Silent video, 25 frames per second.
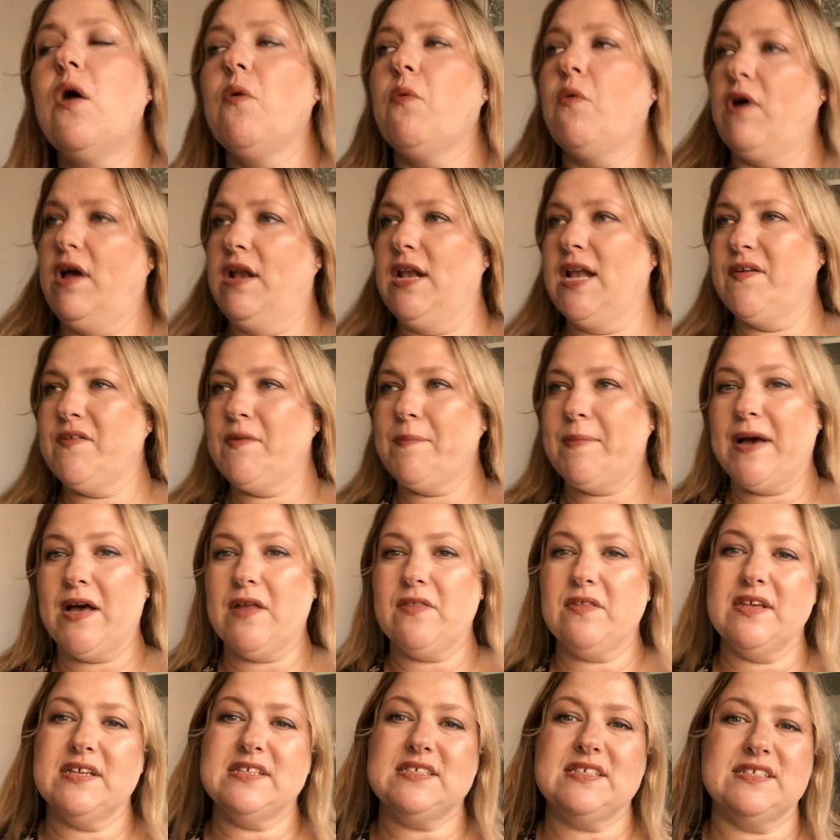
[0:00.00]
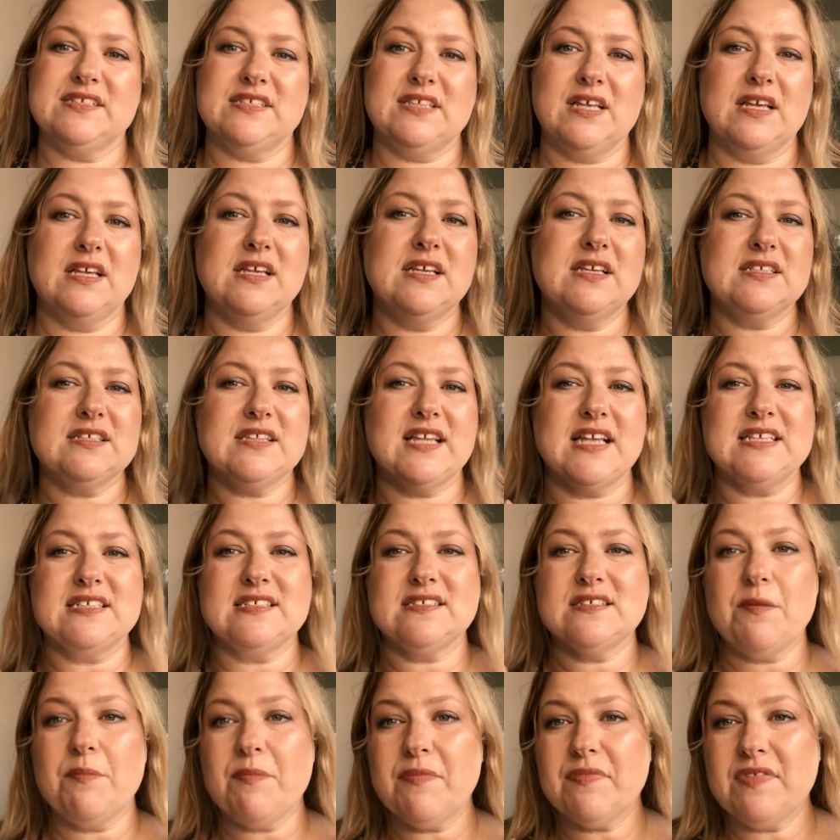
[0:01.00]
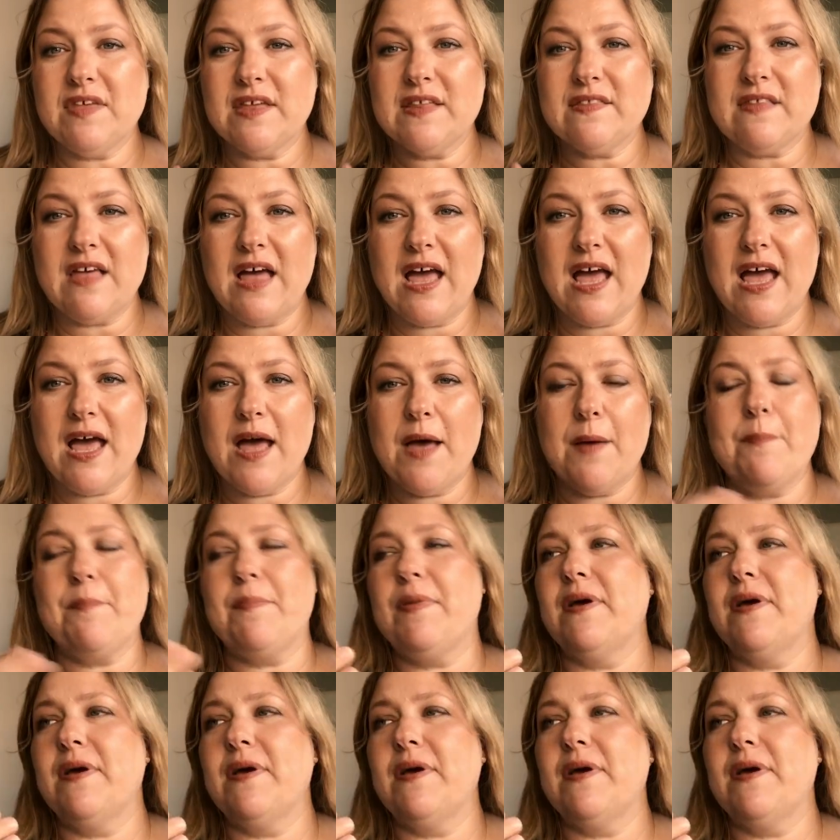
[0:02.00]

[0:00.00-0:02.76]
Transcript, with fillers: What I love about this is that it, there's something there,